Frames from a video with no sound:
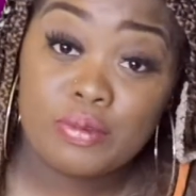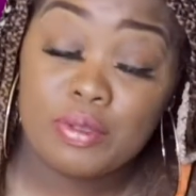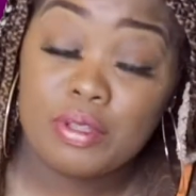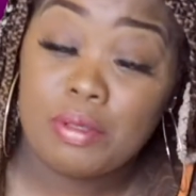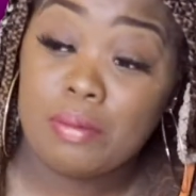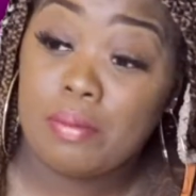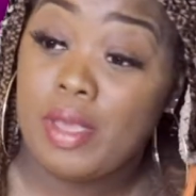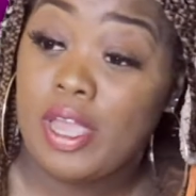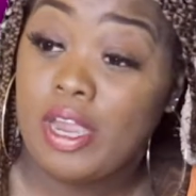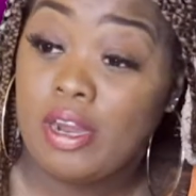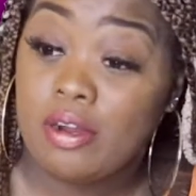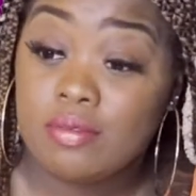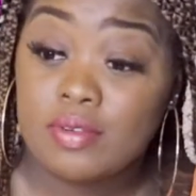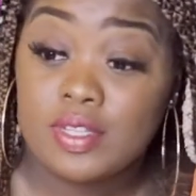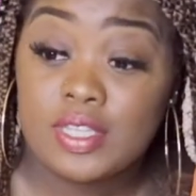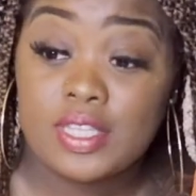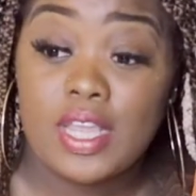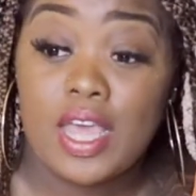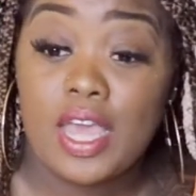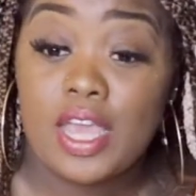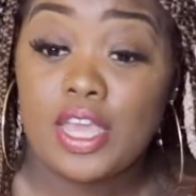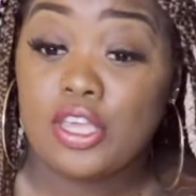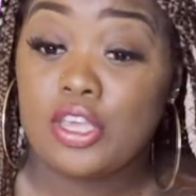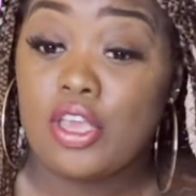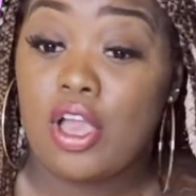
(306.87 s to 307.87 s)
When the mayor was
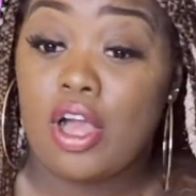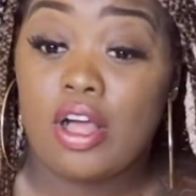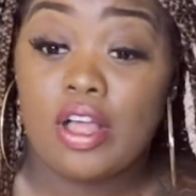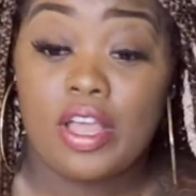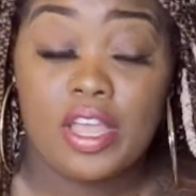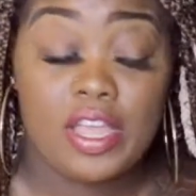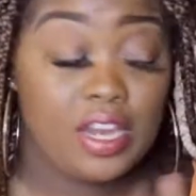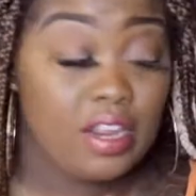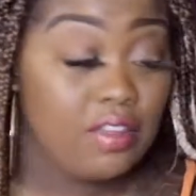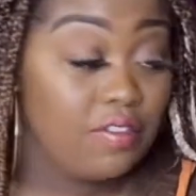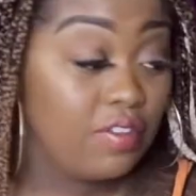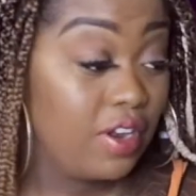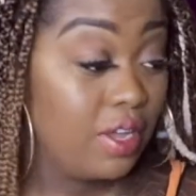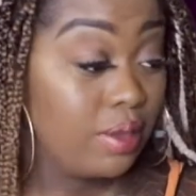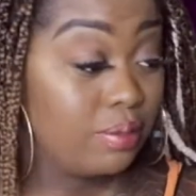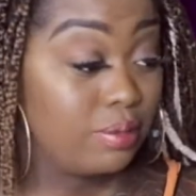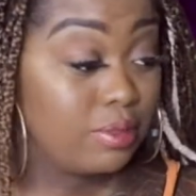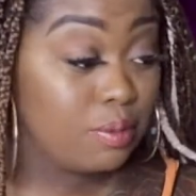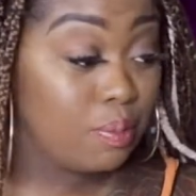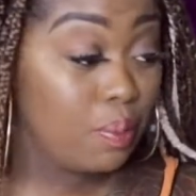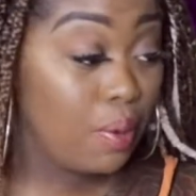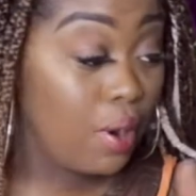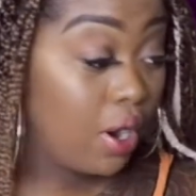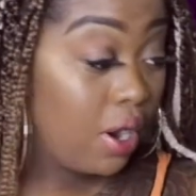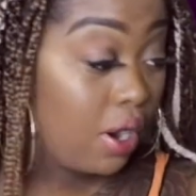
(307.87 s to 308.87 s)
like, y'all ain't even up
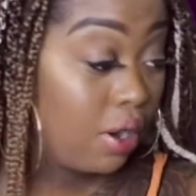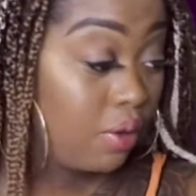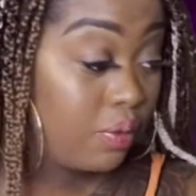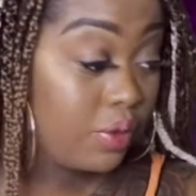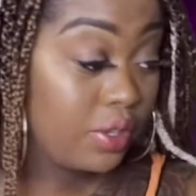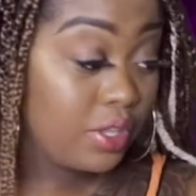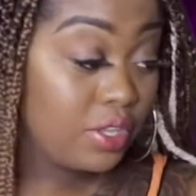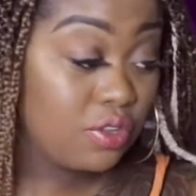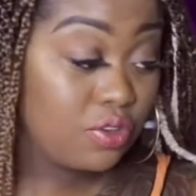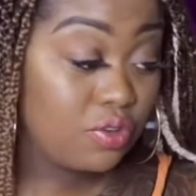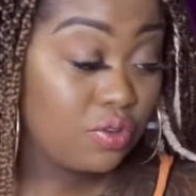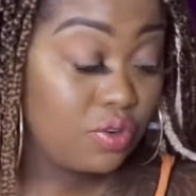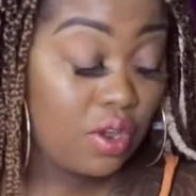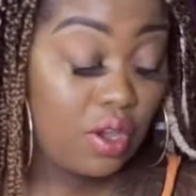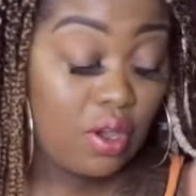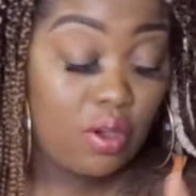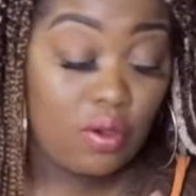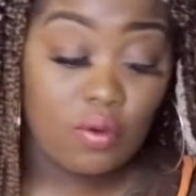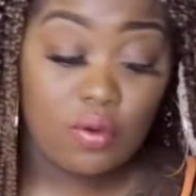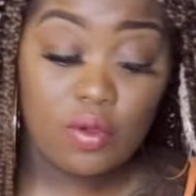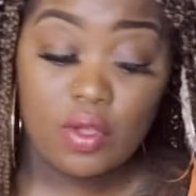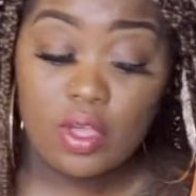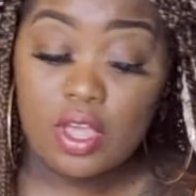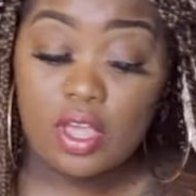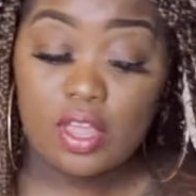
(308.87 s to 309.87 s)
to par with the, you
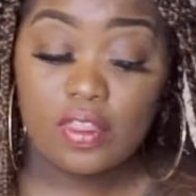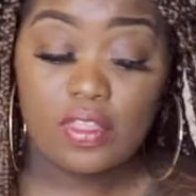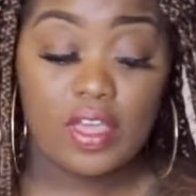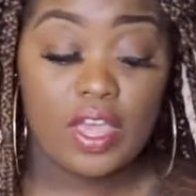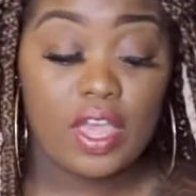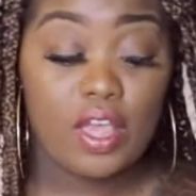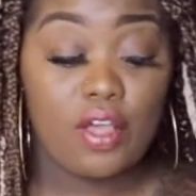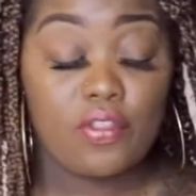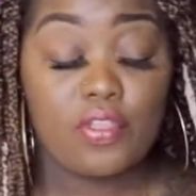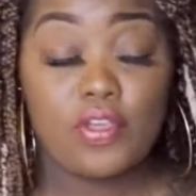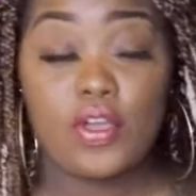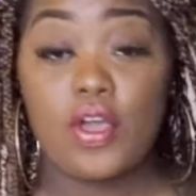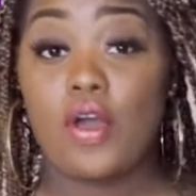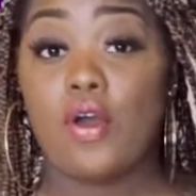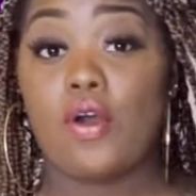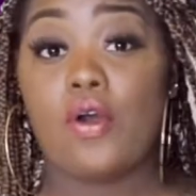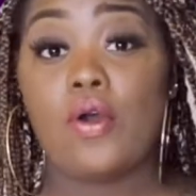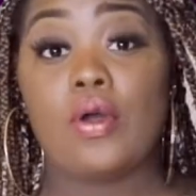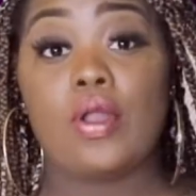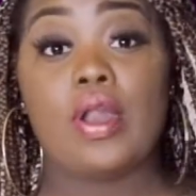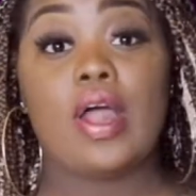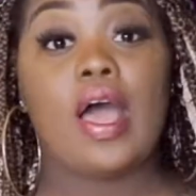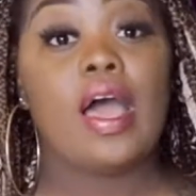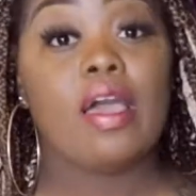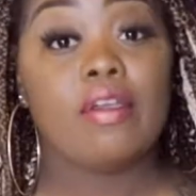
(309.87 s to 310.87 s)
know, the health
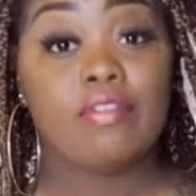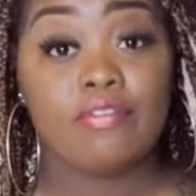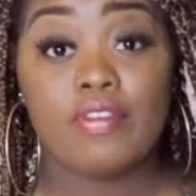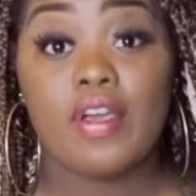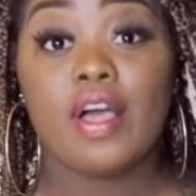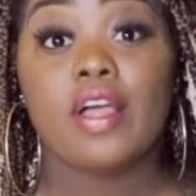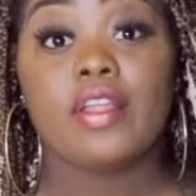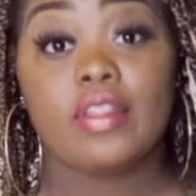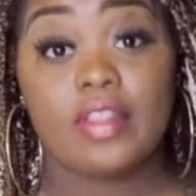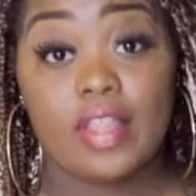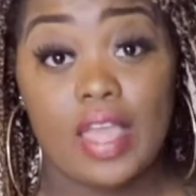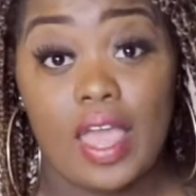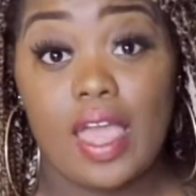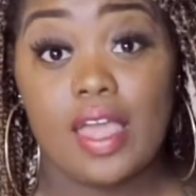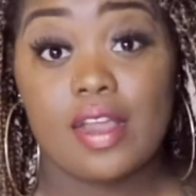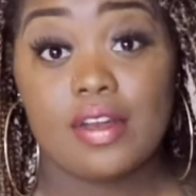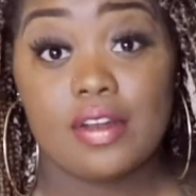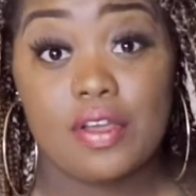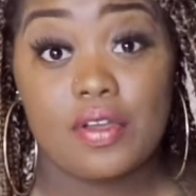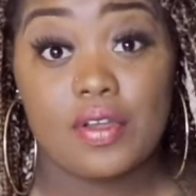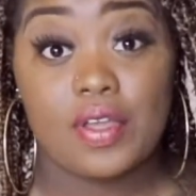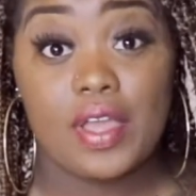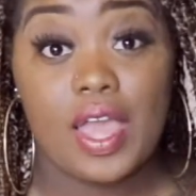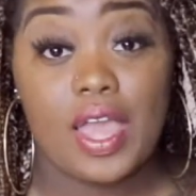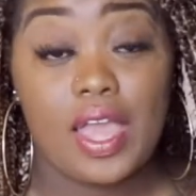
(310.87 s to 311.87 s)
code, I felt that,
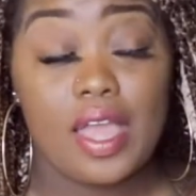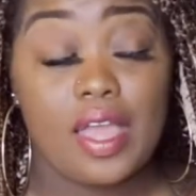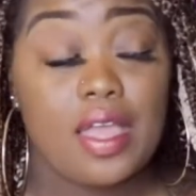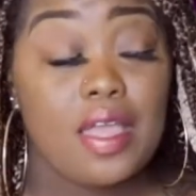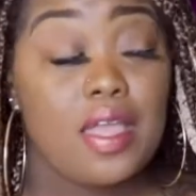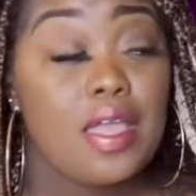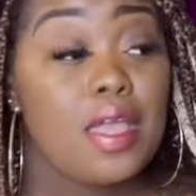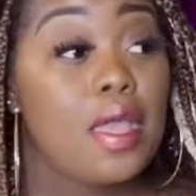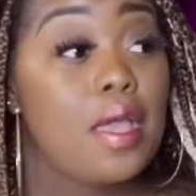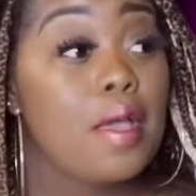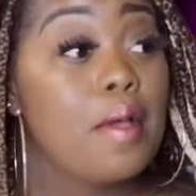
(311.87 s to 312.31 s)
okay?